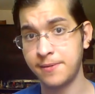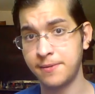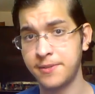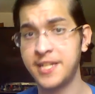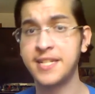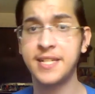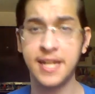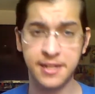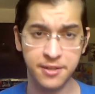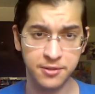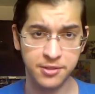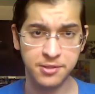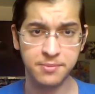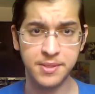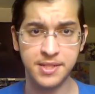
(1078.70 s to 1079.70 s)

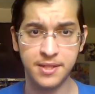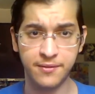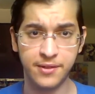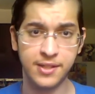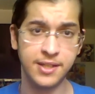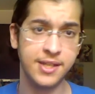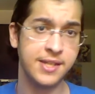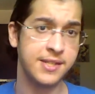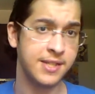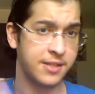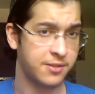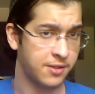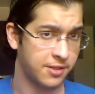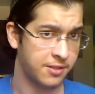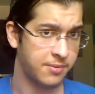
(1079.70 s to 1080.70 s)
Nintendo specifically, because I
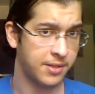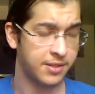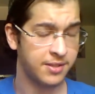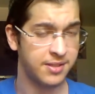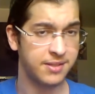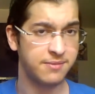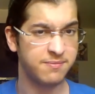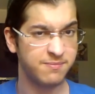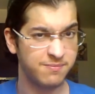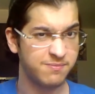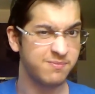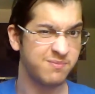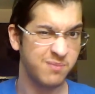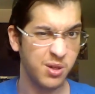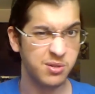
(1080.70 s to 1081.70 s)
talked about the
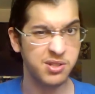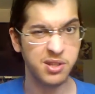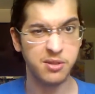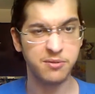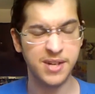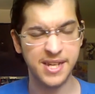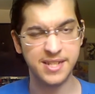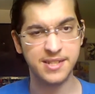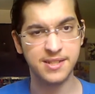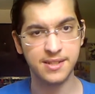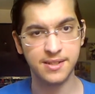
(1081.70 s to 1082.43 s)
most of the rest